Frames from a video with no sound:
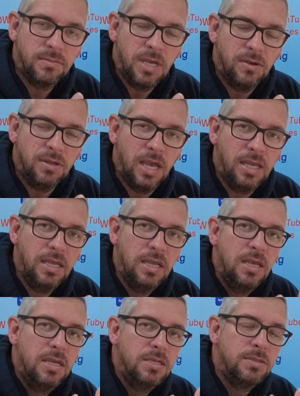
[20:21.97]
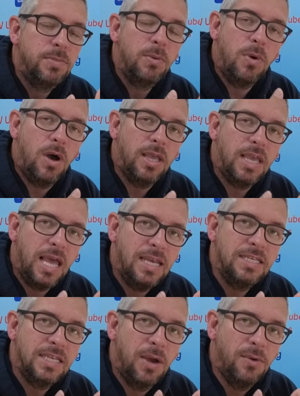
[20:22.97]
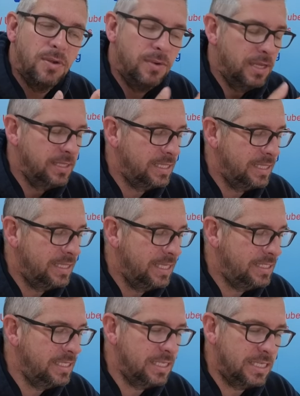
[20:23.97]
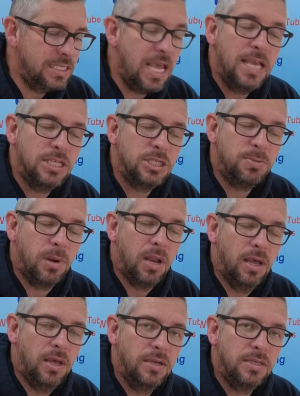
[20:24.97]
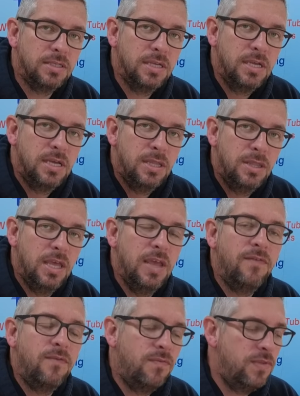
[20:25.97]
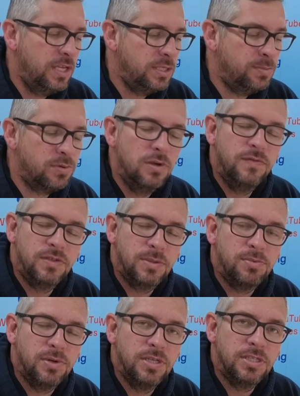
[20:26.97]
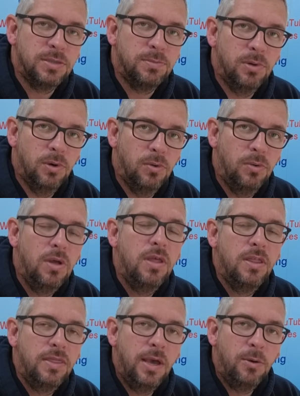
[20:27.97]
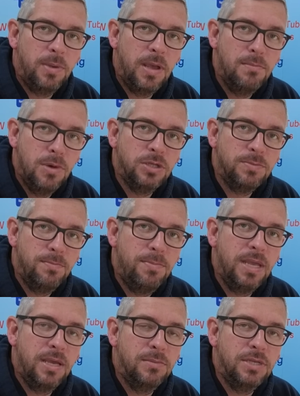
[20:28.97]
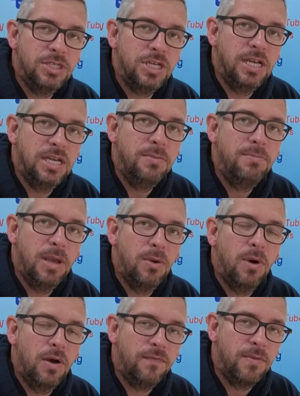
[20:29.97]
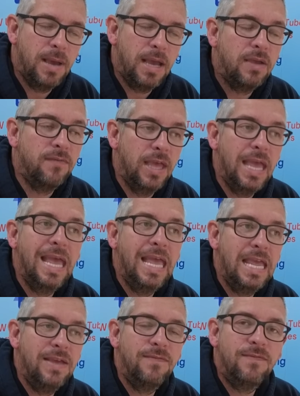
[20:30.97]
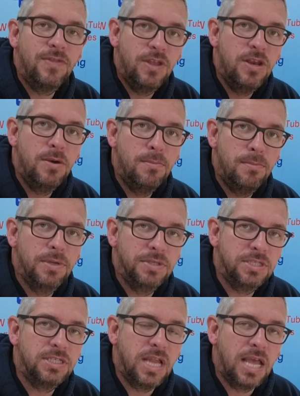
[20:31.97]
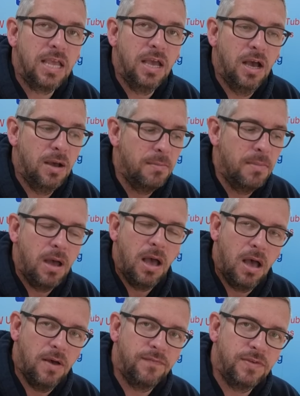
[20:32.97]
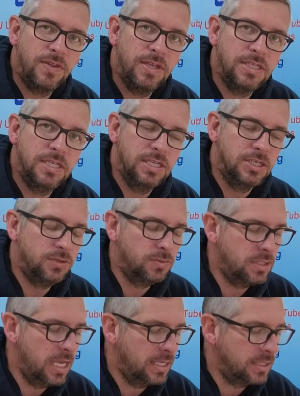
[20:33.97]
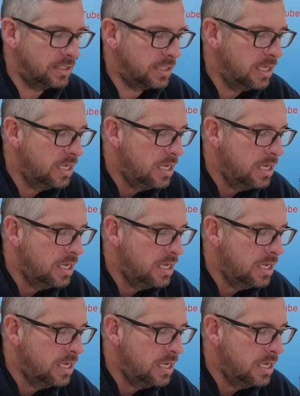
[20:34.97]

okay? But what I can tell you is this is a test plant that if this proves the principle, there'll be a much bigger machine built off the back of it if the numbers stack up after this initial test.